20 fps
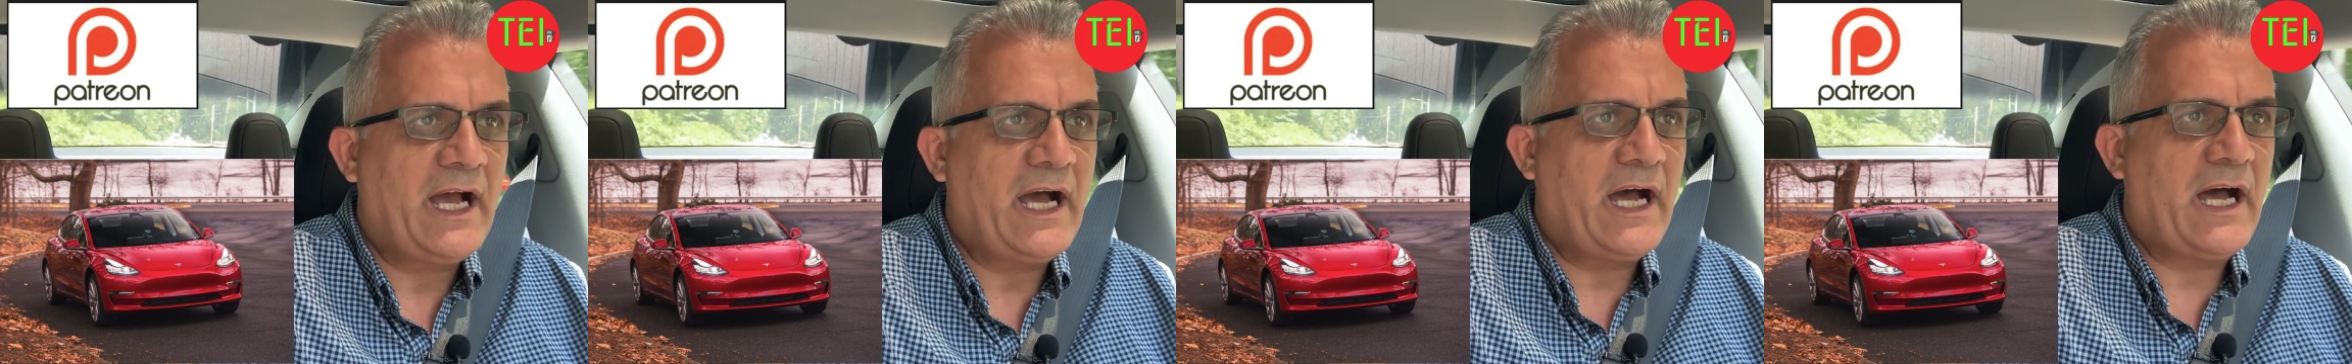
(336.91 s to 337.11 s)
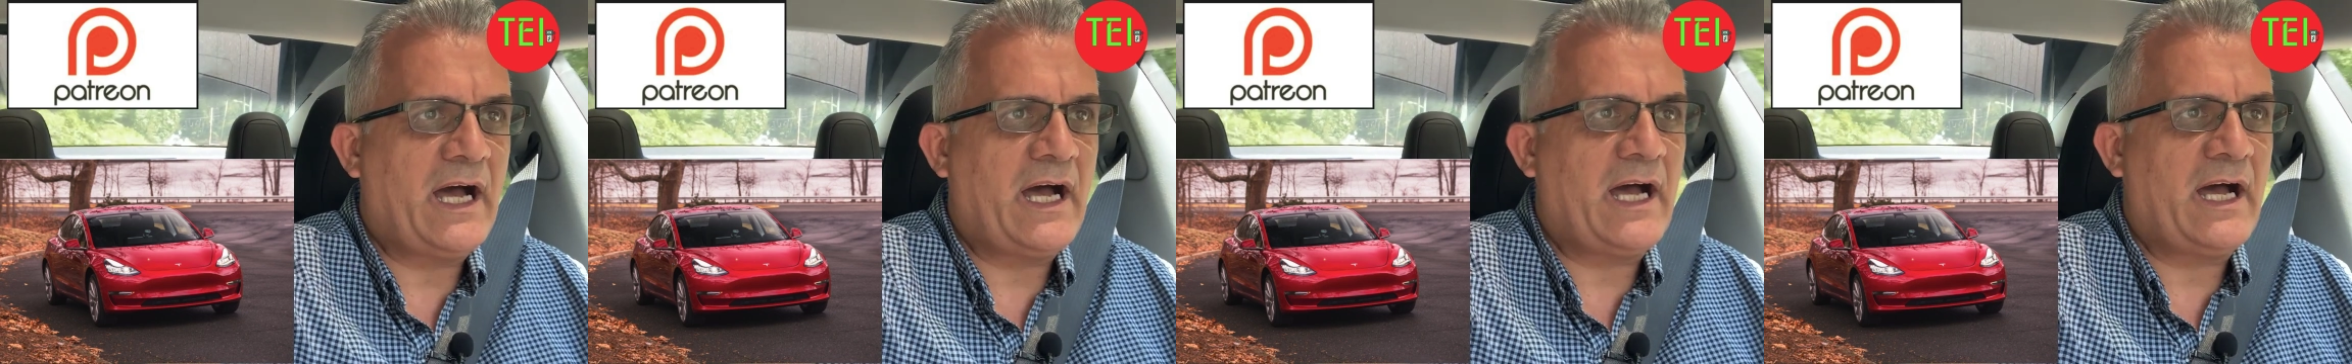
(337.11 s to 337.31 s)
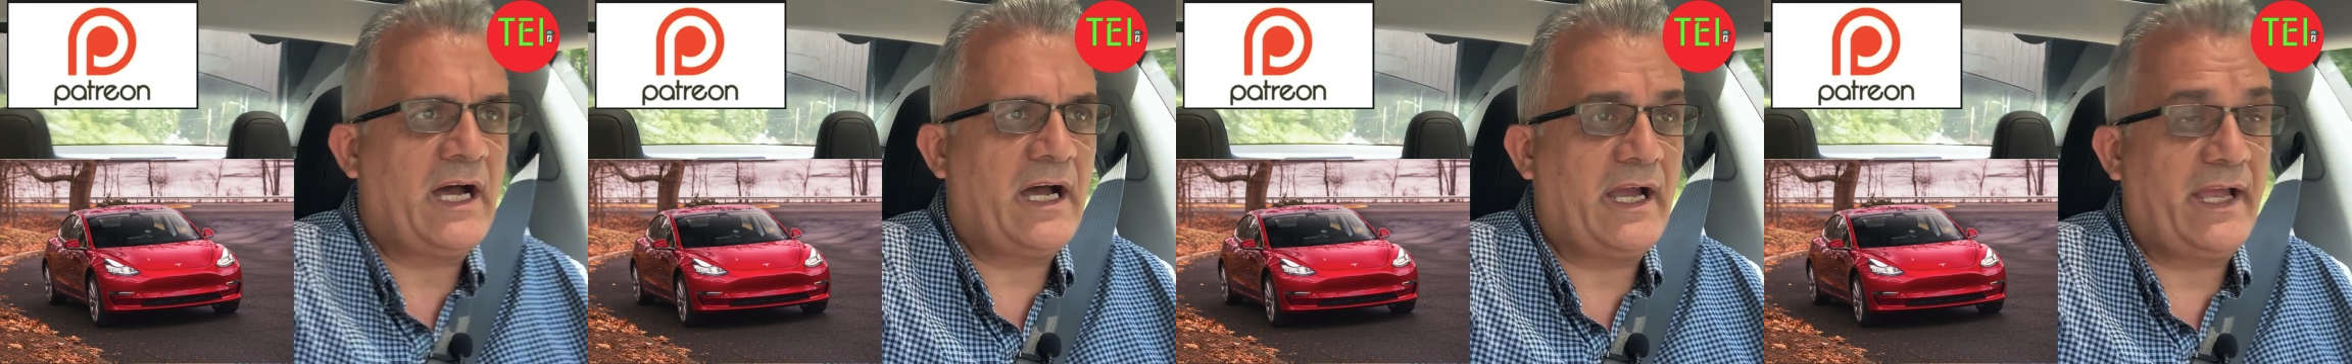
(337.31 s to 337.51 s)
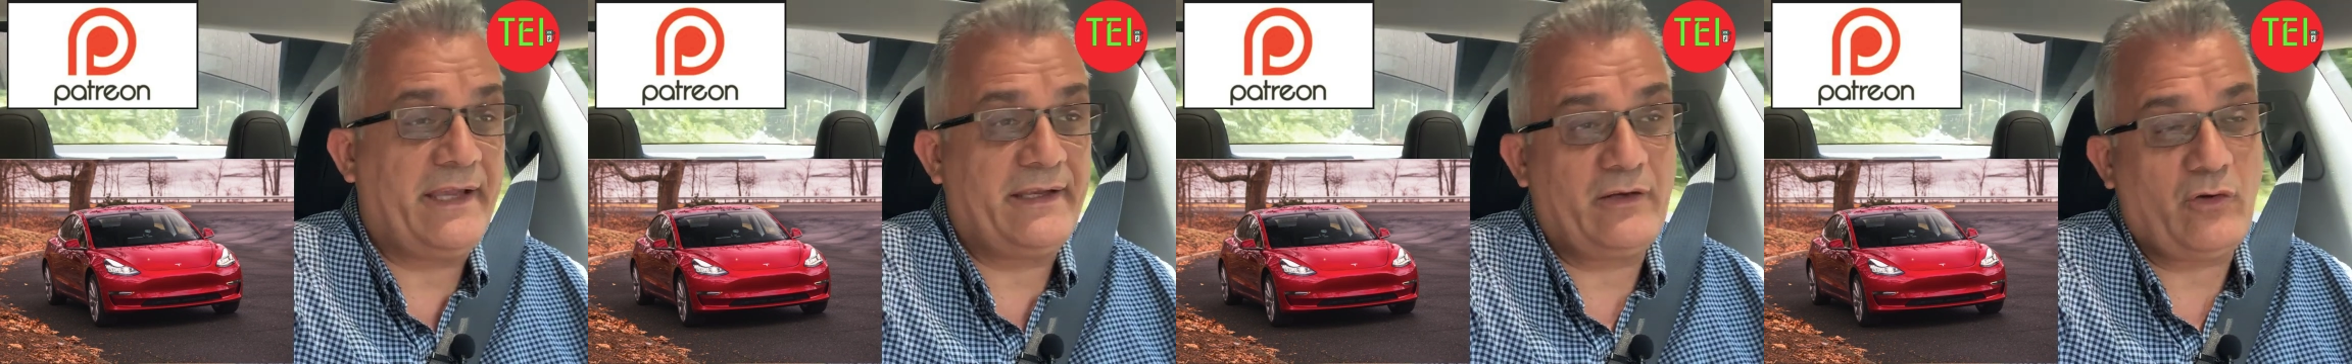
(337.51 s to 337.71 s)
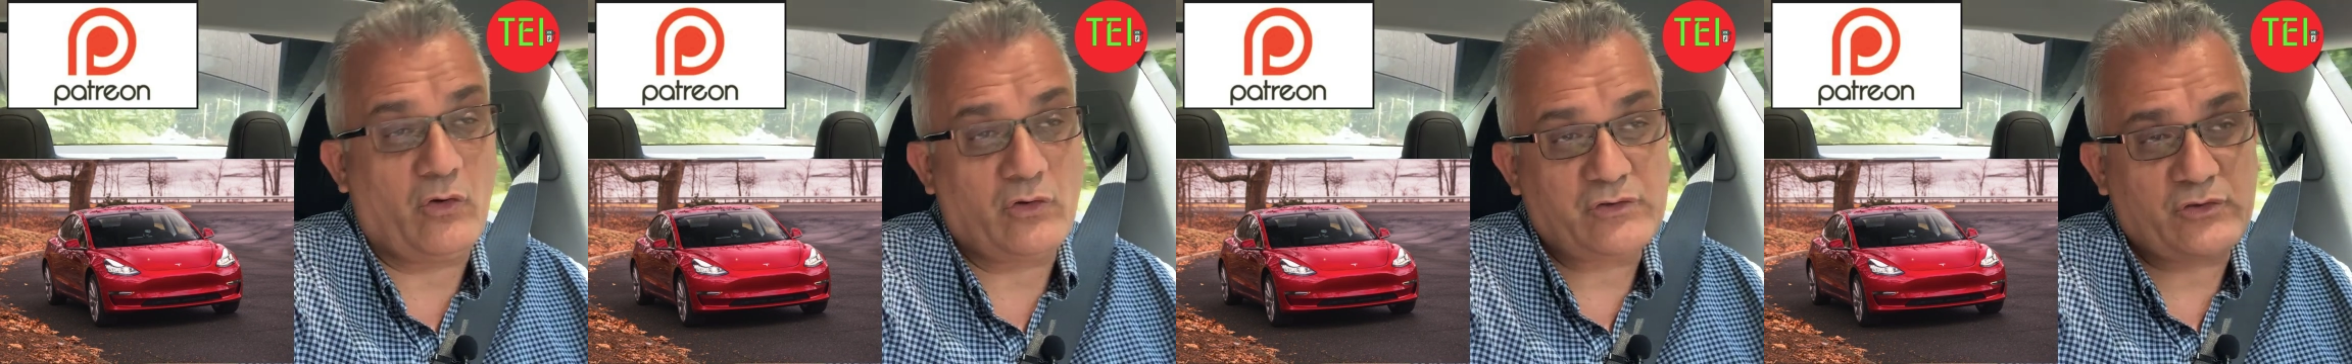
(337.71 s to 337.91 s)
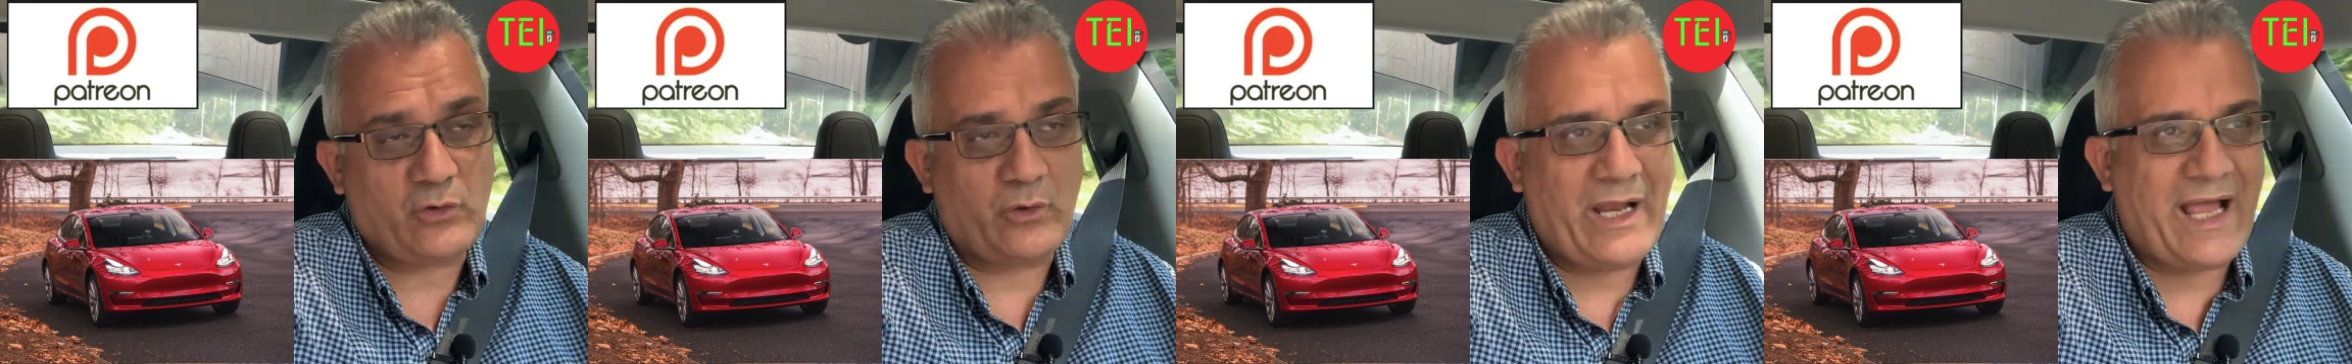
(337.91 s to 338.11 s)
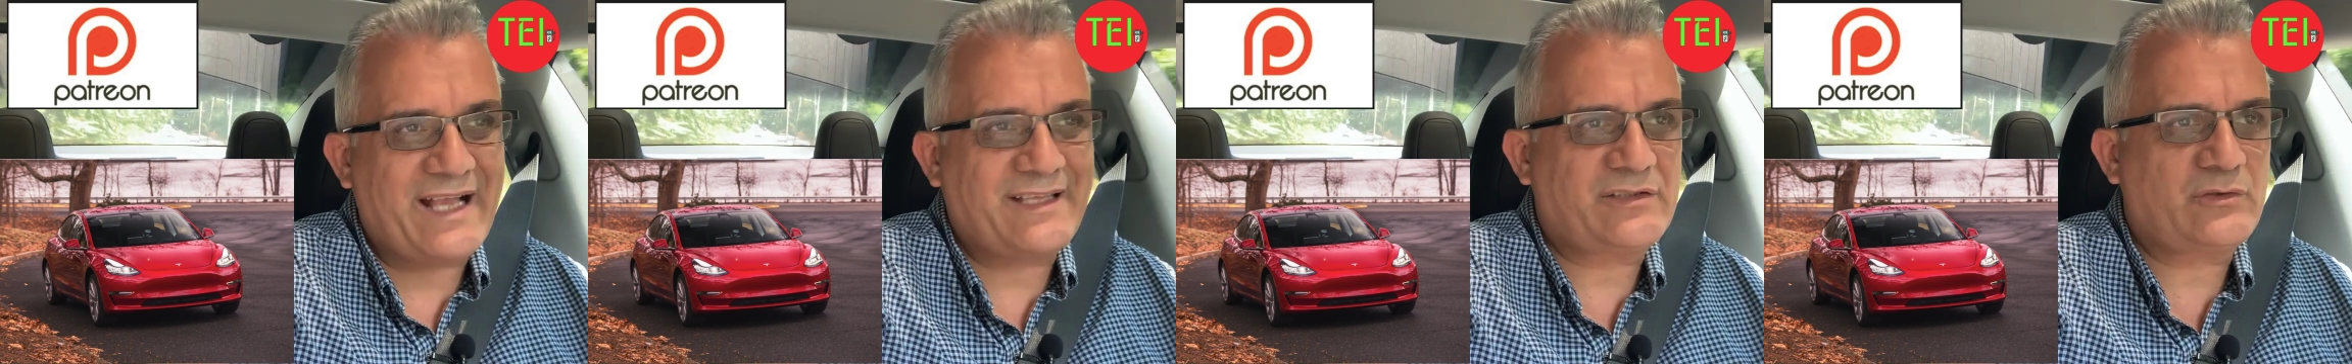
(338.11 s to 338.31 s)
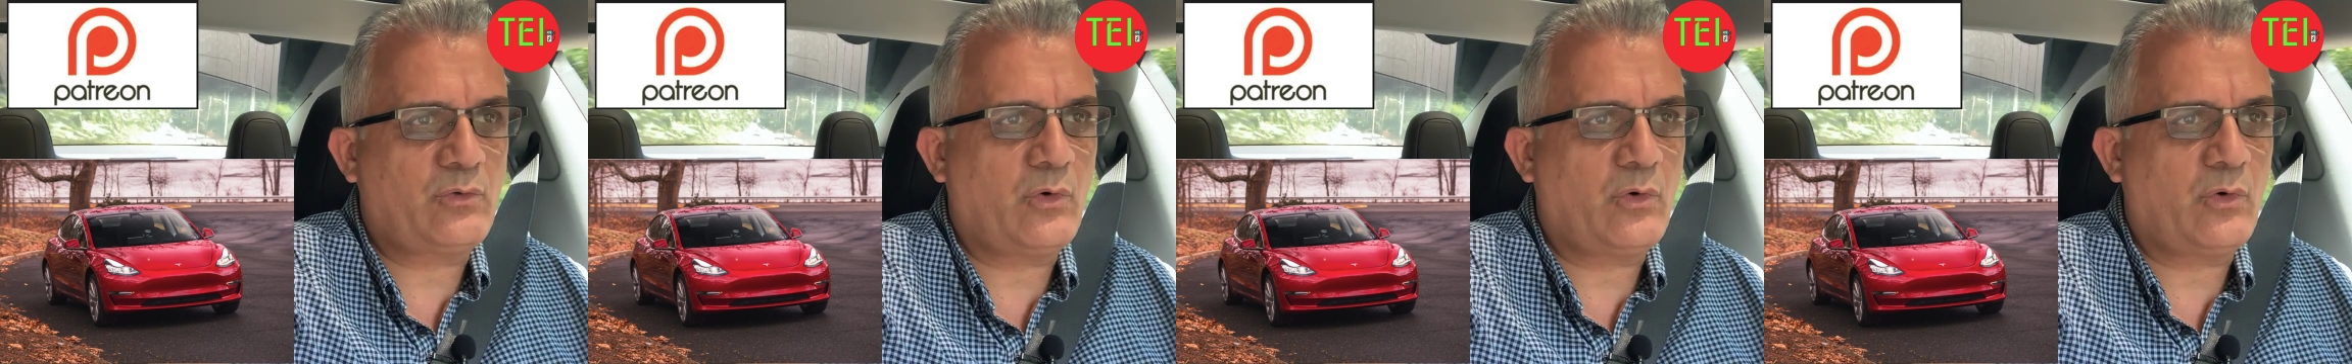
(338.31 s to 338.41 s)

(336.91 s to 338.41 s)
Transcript: and also last